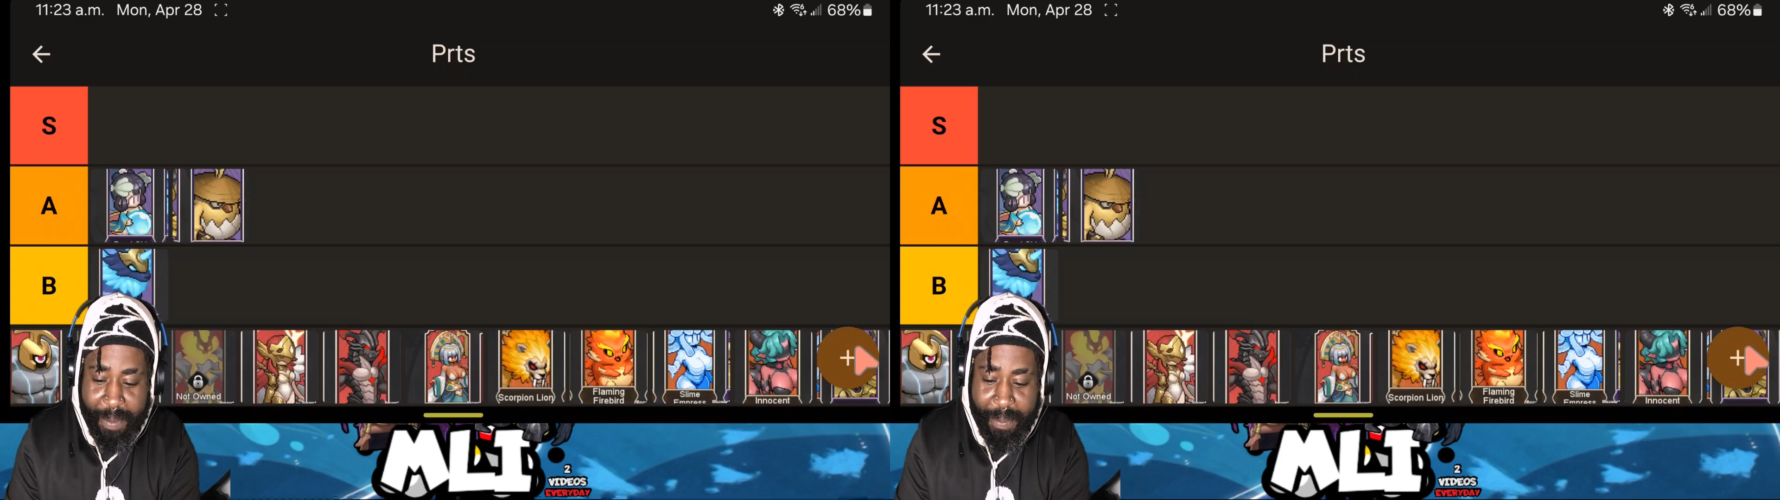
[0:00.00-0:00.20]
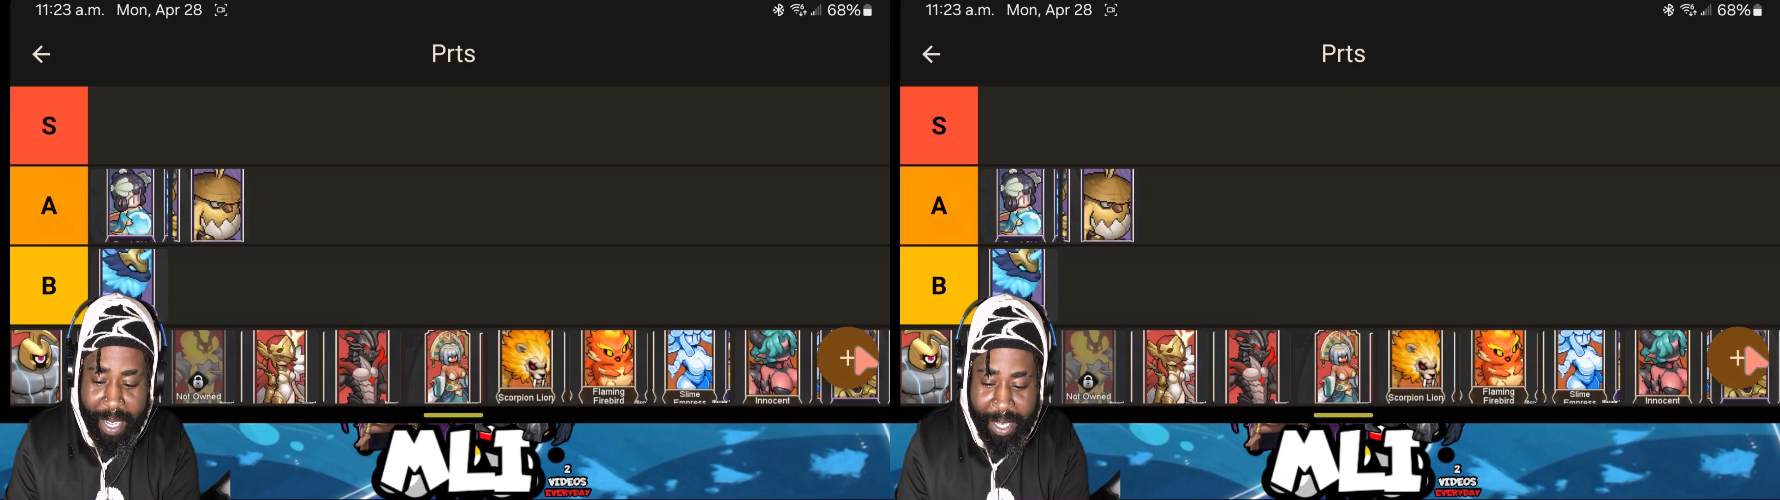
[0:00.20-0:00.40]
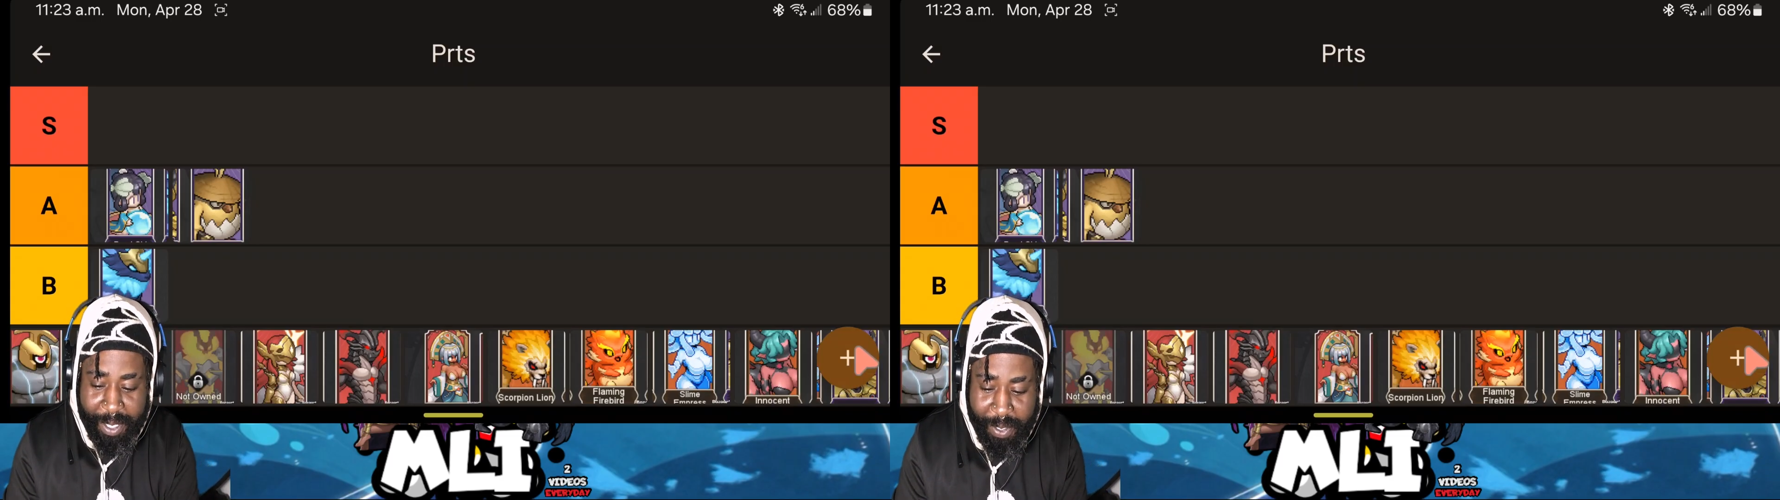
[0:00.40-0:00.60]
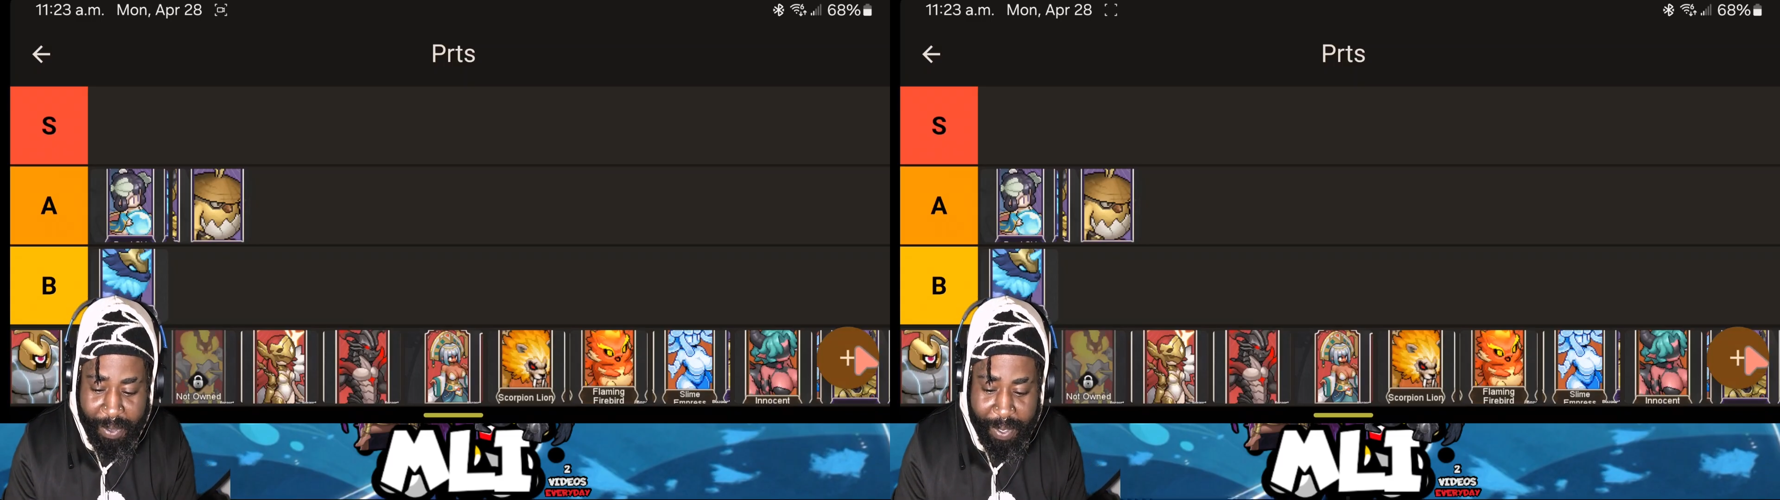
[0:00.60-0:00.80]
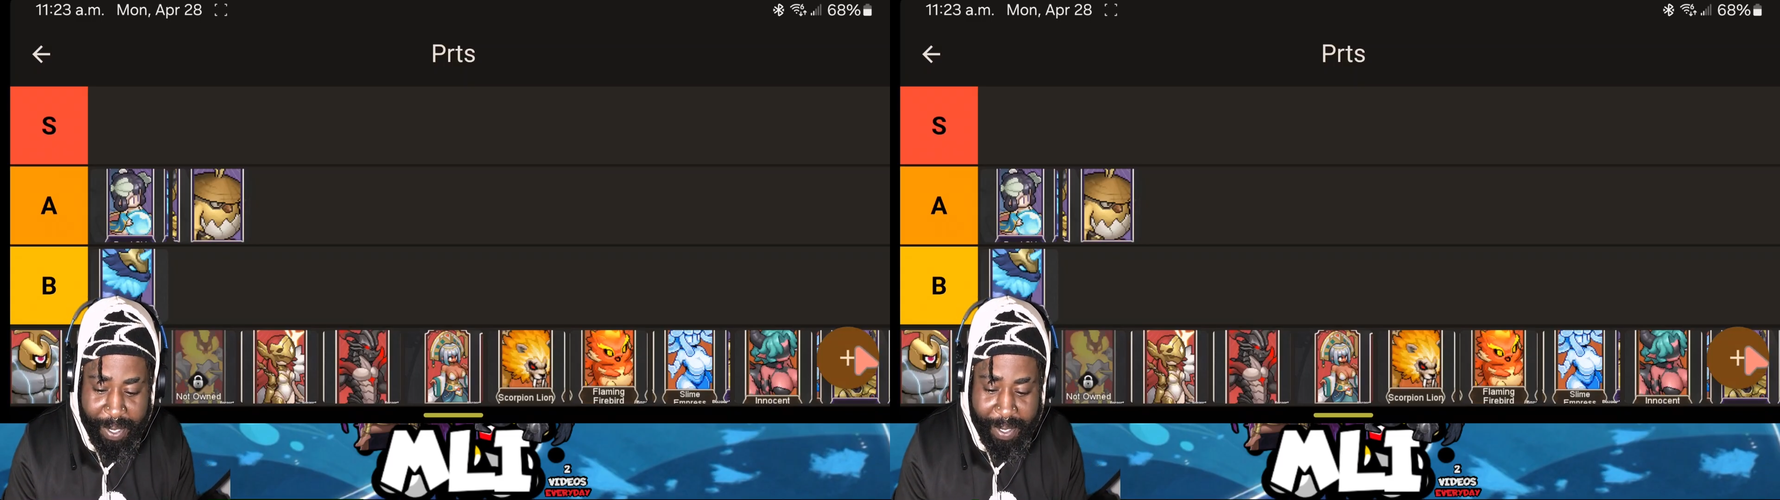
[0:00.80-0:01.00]

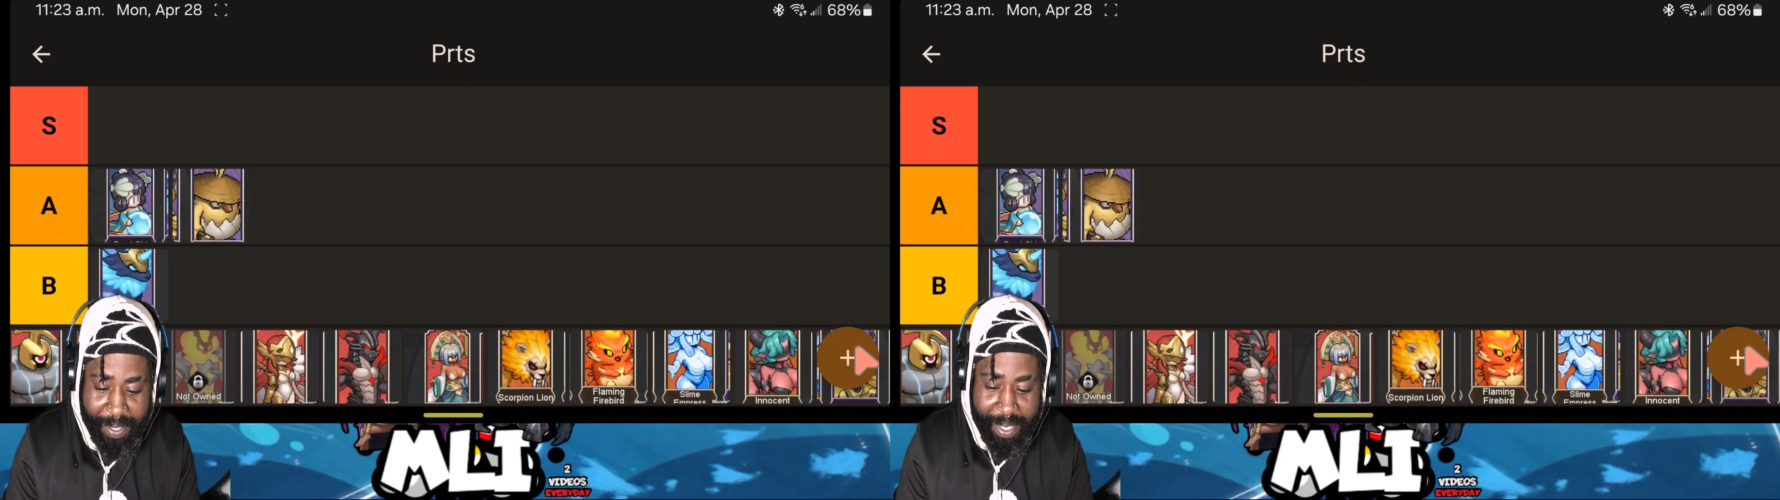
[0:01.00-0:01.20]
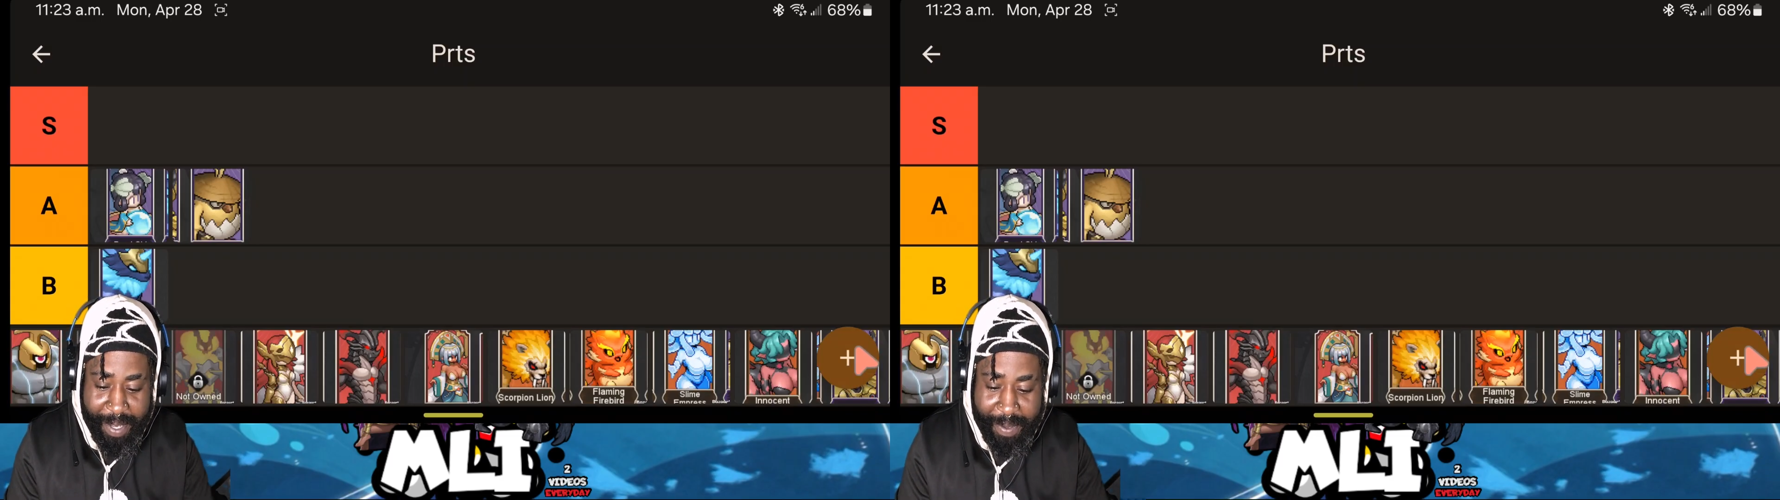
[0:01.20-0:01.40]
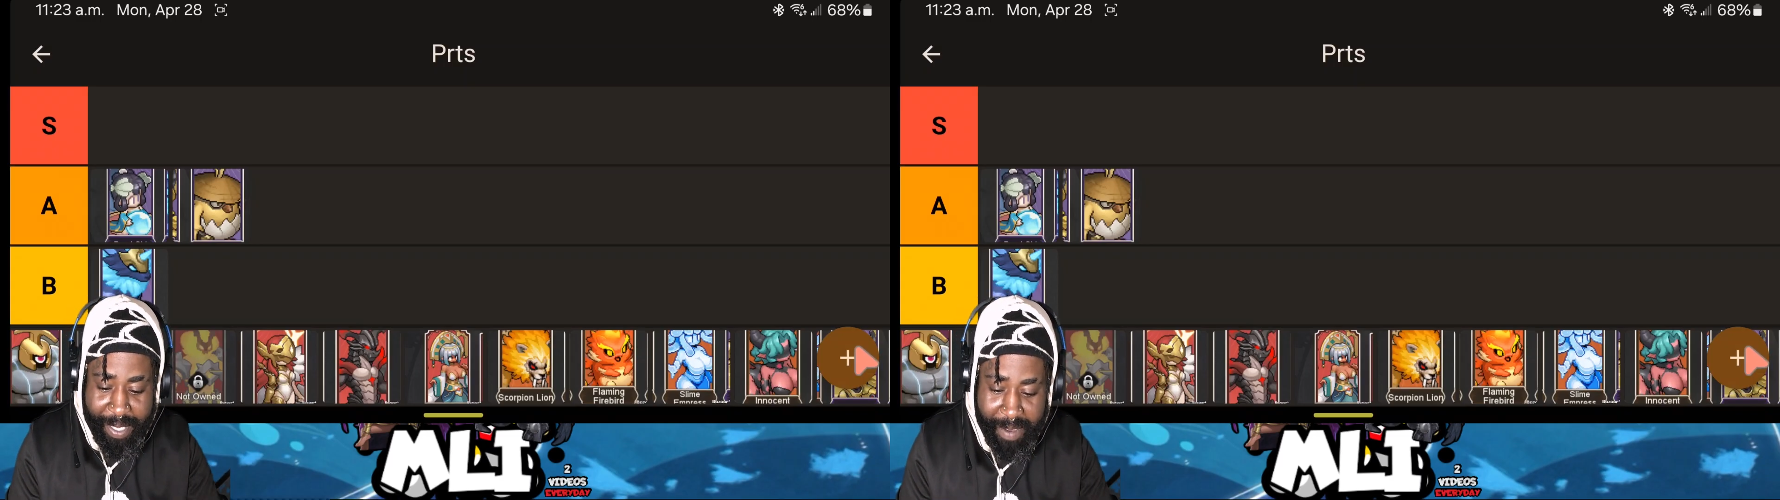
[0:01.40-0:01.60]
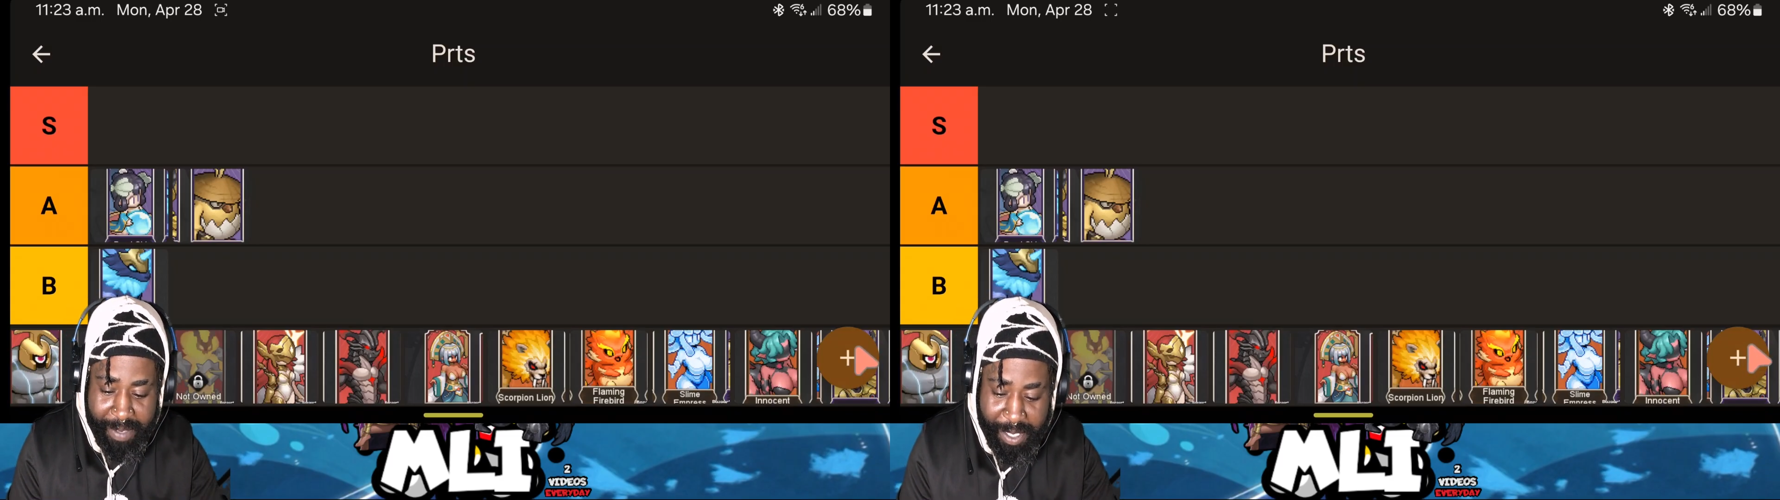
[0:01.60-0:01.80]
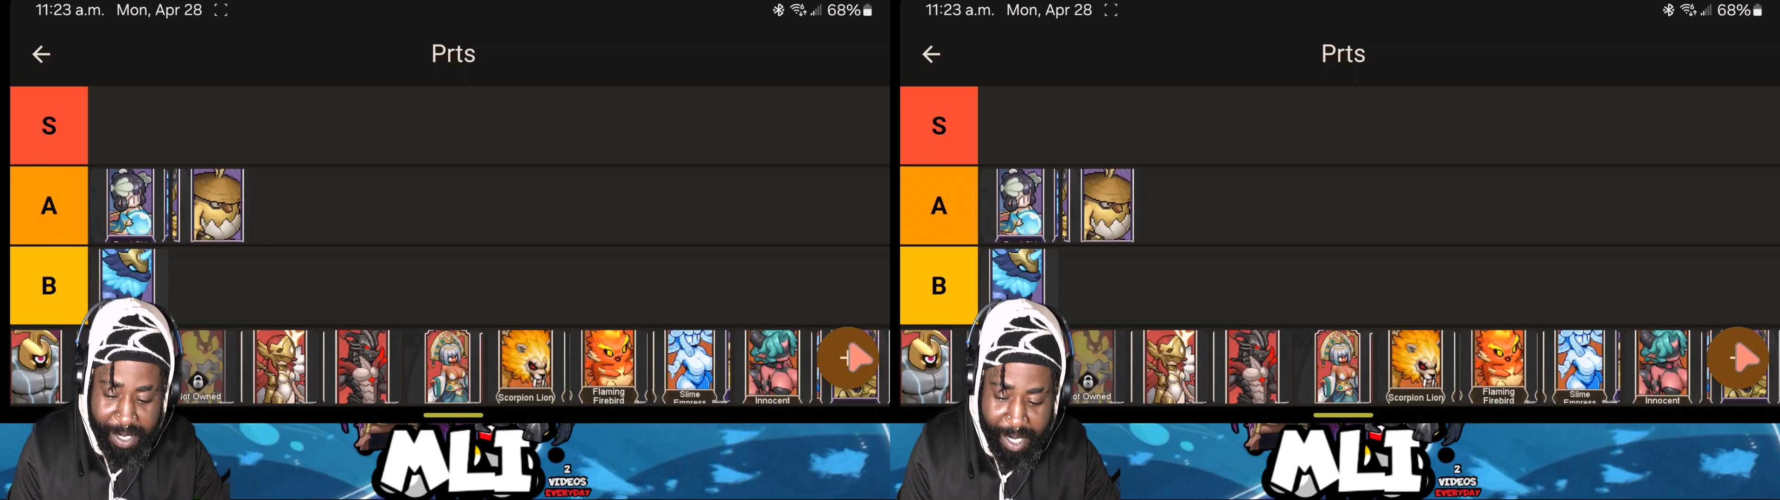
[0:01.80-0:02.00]
Mechature. He damages 3